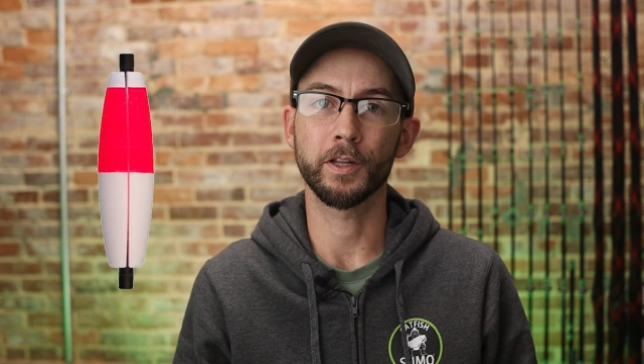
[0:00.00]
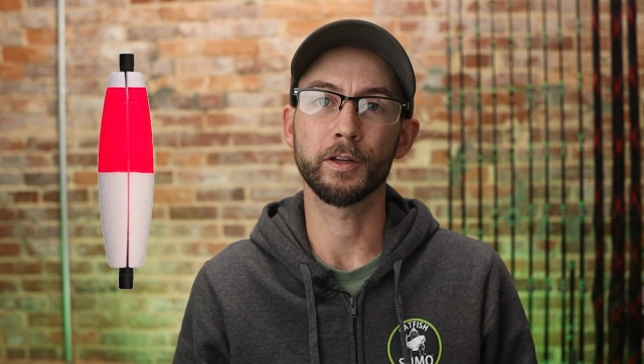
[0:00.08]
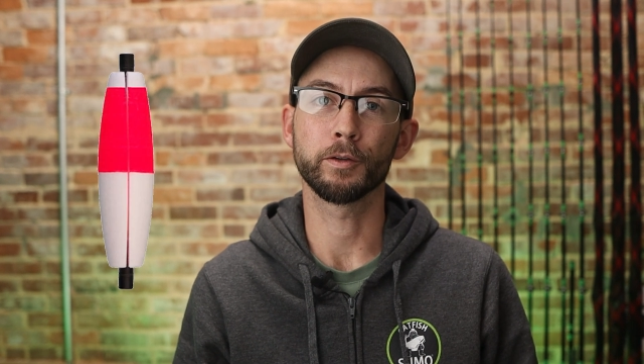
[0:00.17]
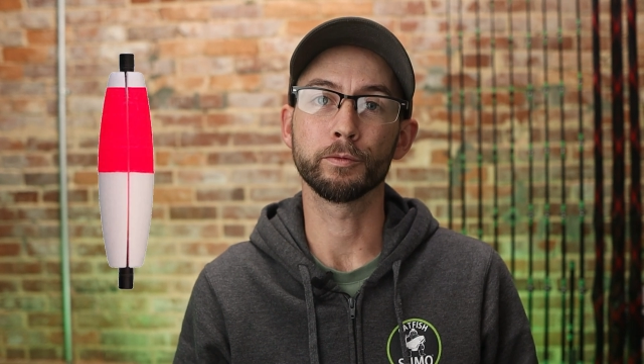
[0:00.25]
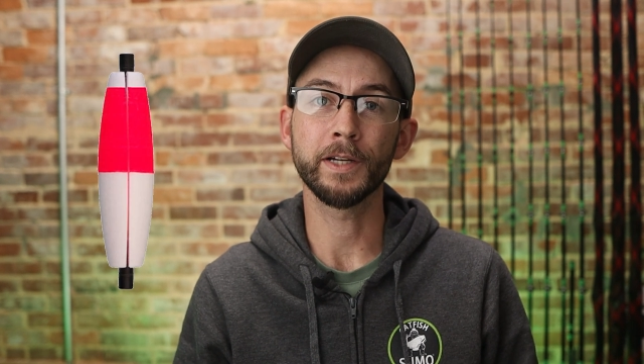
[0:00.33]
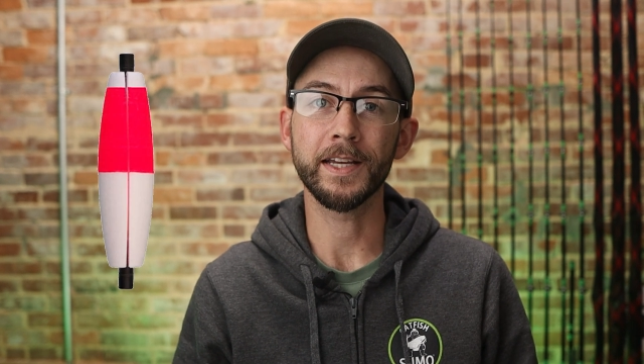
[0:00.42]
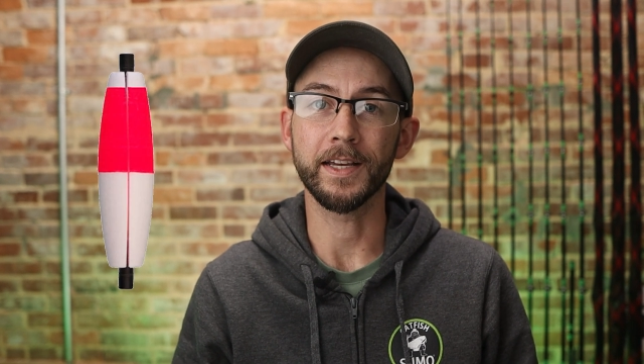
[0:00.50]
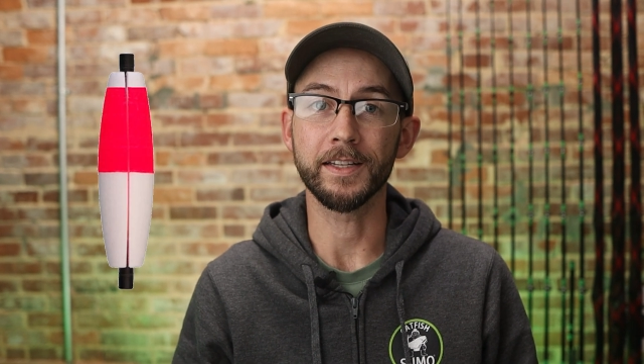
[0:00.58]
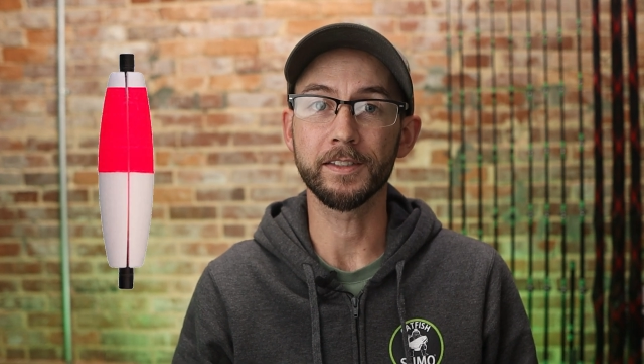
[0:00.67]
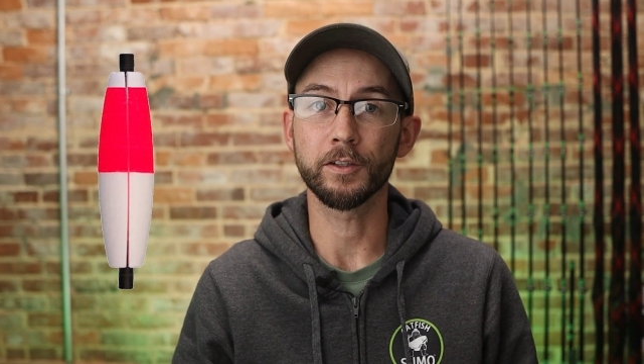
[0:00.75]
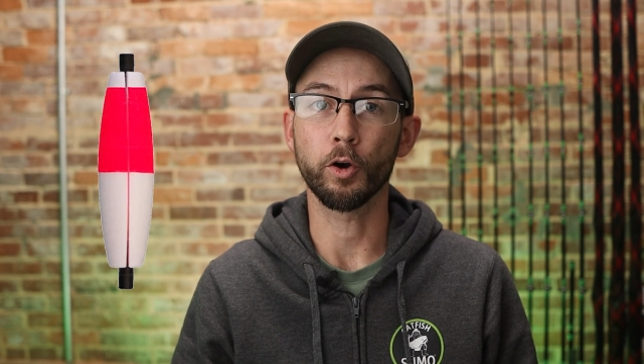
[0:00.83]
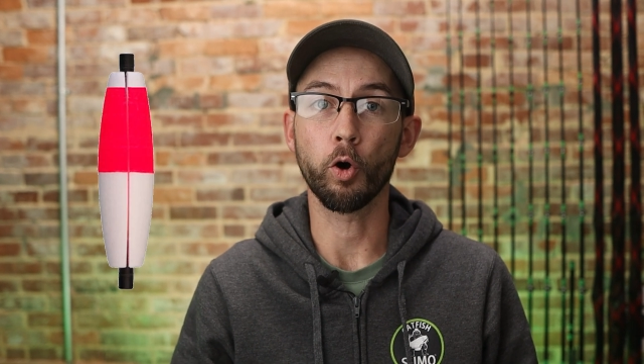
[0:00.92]
to their
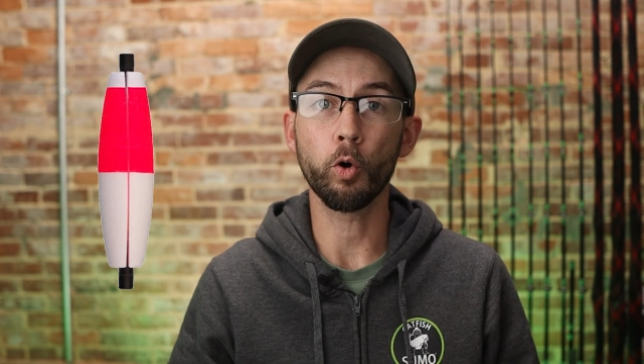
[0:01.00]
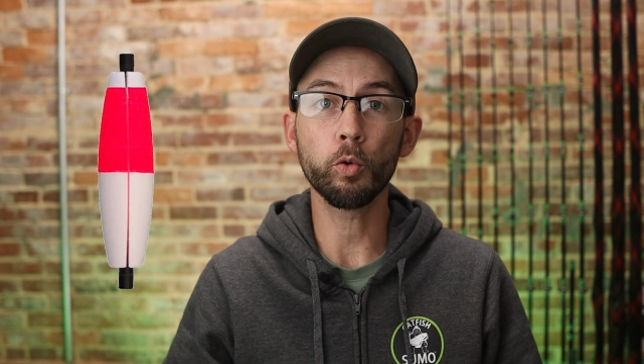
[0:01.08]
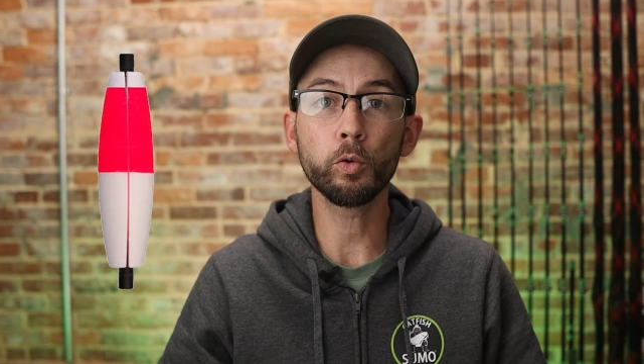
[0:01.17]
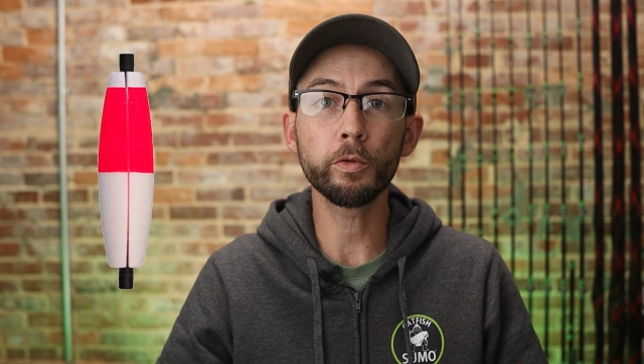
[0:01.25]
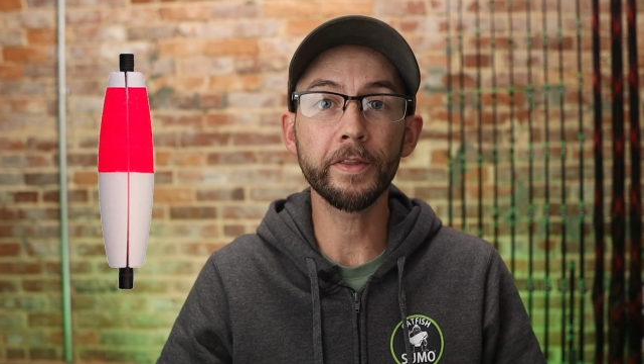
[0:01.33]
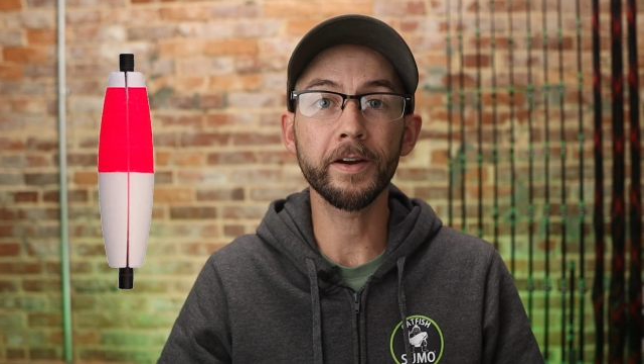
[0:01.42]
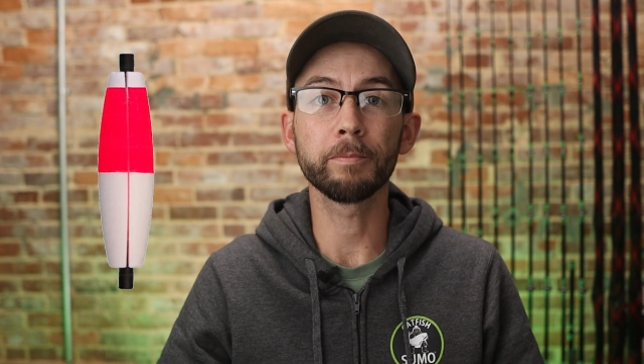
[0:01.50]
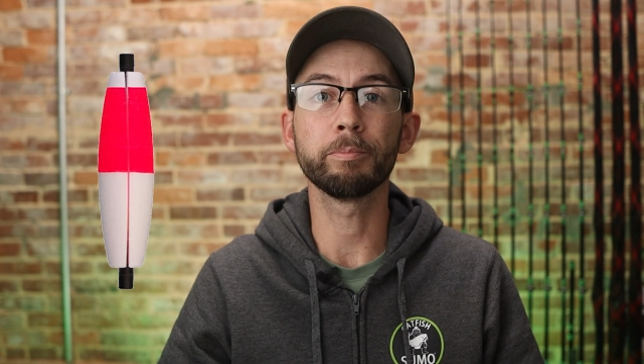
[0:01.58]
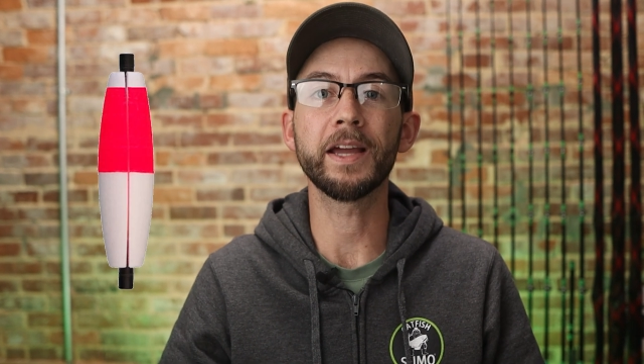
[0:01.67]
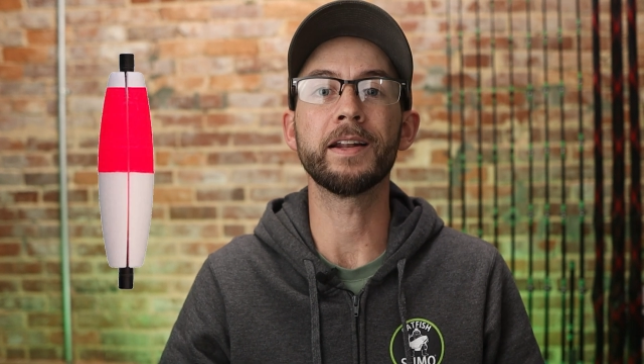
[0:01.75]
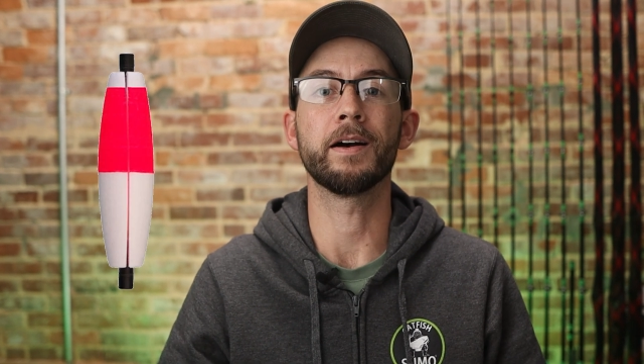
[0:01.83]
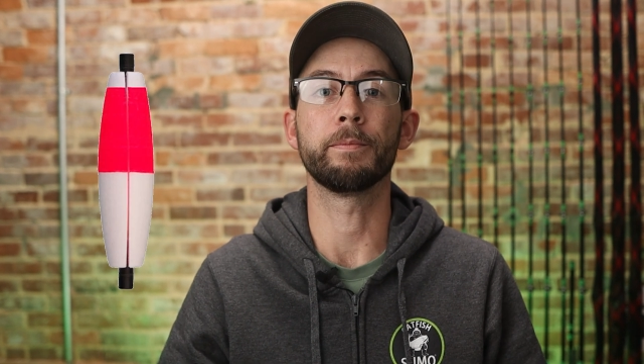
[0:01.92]
rigs to hold their
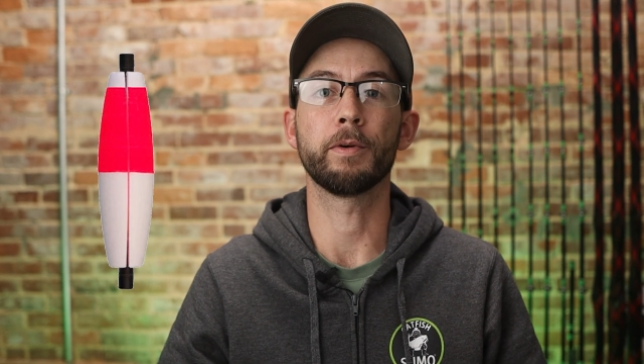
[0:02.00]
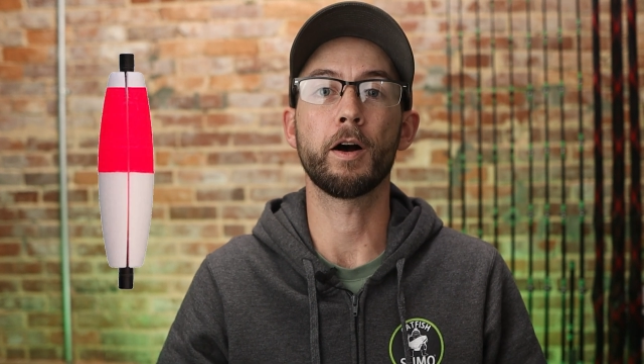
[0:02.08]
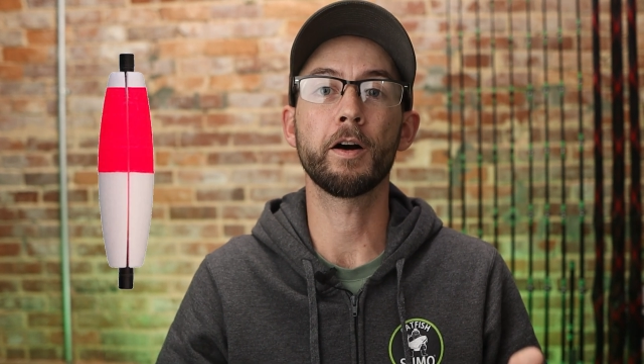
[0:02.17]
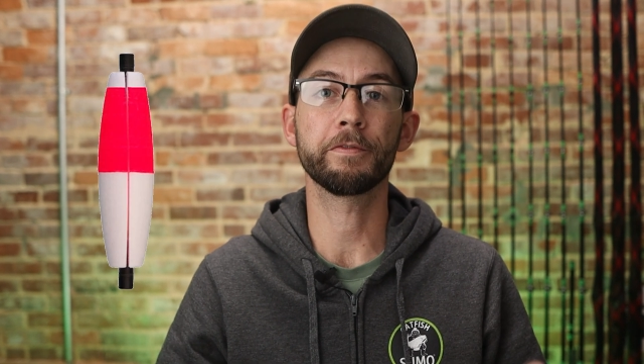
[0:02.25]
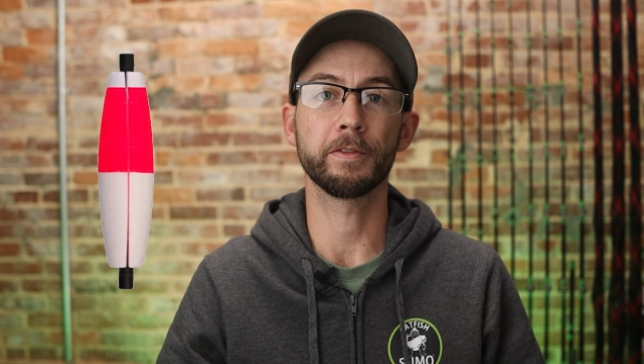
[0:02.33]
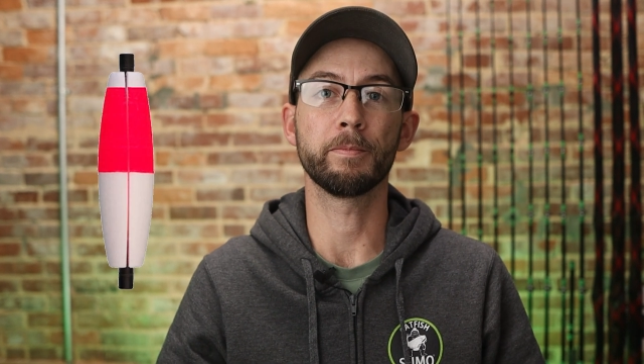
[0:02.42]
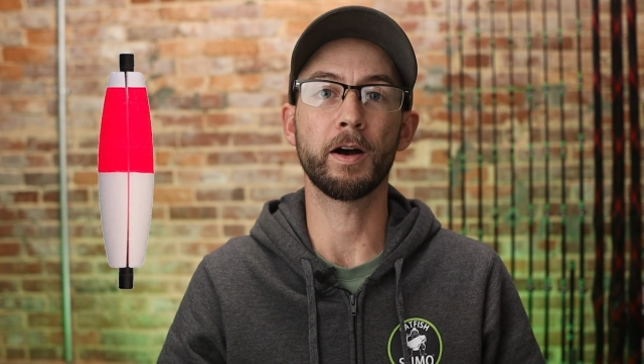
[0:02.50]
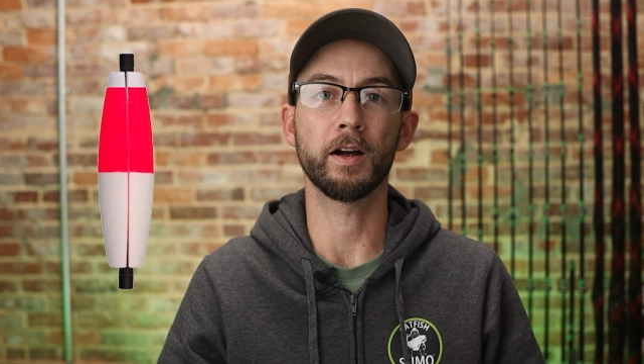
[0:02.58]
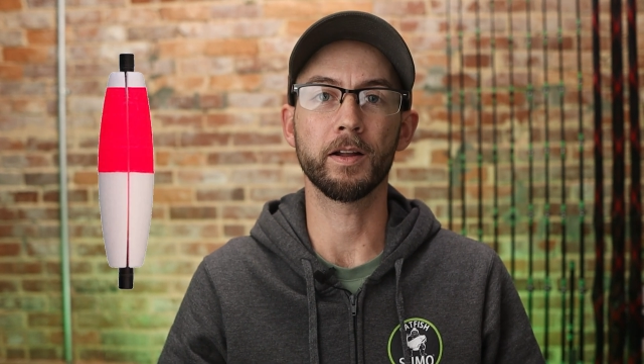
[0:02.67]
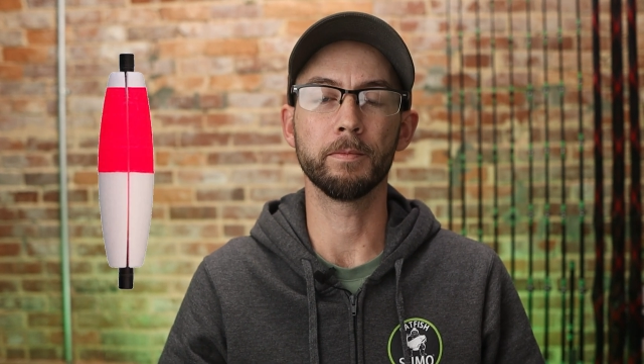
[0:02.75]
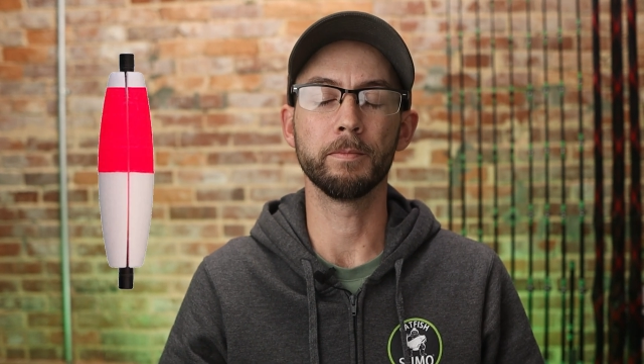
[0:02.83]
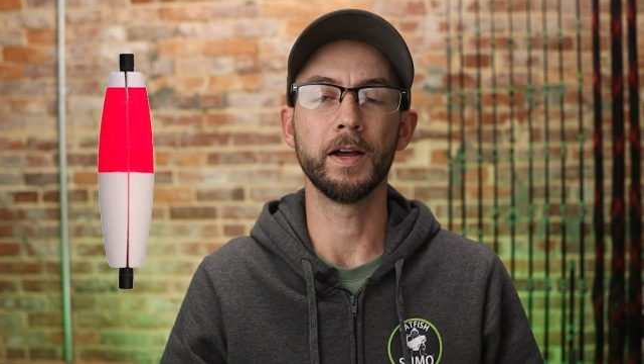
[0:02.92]
bait up off the
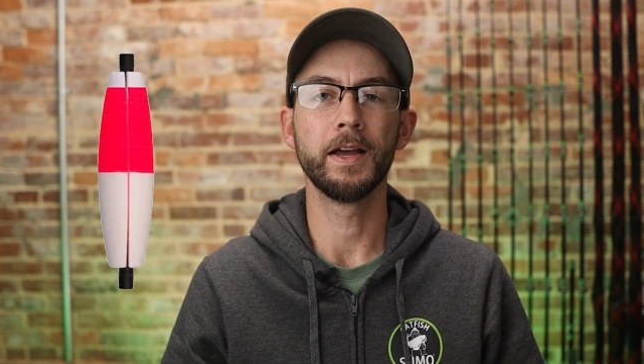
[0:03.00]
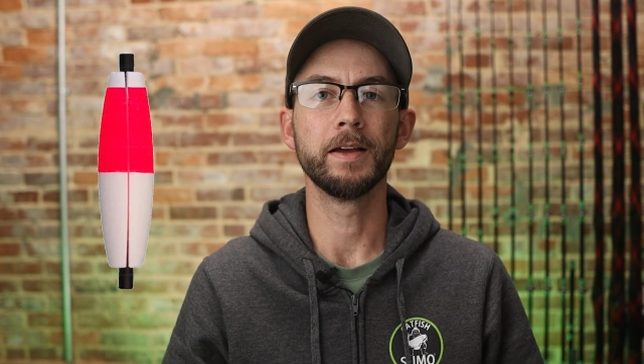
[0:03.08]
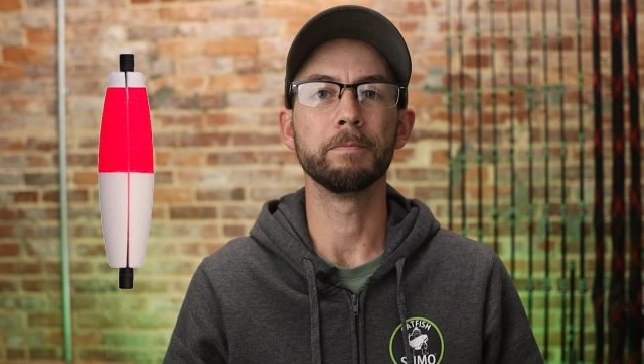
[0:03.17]
bottom,